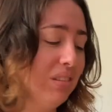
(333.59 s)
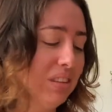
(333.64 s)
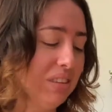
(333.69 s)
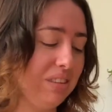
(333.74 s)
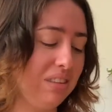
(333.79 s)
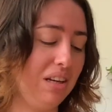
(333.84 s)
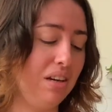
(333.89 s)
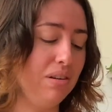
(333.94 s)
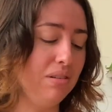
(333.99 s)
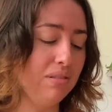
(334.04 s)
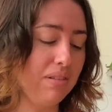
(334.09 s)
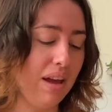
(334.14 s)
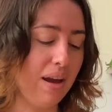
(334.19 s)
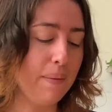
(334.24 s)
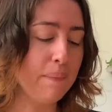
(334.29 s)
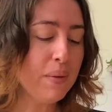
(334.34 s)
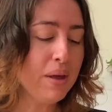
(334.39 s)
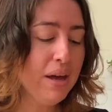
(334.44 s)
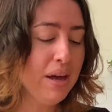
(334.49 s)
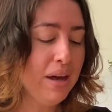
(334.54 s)
So yeah.
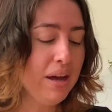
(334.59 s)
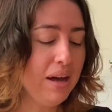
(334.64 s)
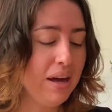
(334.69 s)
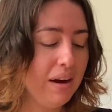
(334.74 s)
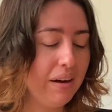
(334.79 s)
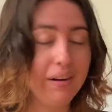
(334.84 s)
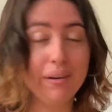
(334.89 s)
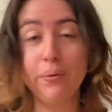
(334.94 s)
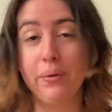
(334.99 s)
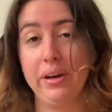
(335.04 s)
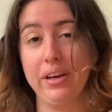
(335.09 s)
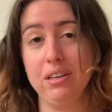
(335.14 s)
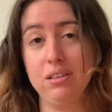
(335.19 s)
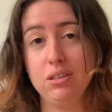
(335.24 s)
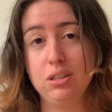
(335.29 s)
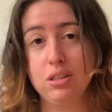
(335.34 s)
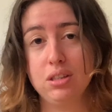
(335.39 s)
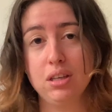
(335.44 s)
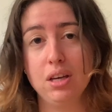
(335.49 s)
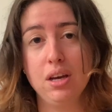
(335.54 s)

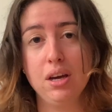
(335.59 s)
Anyways,